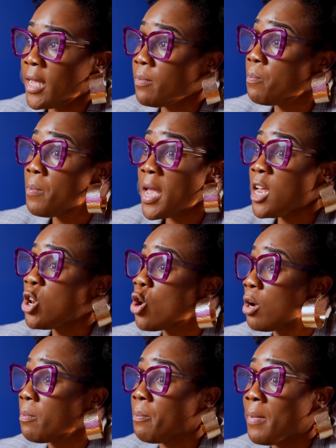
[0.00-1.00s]
it may
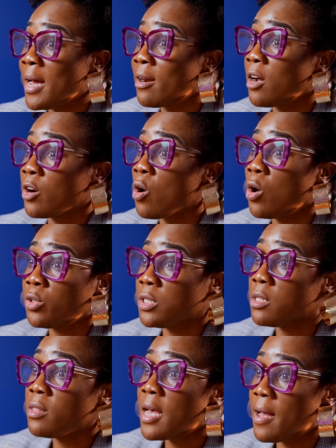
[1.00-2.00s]
not matter at all
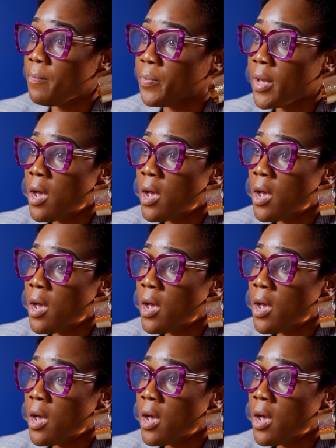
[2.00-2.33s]
to them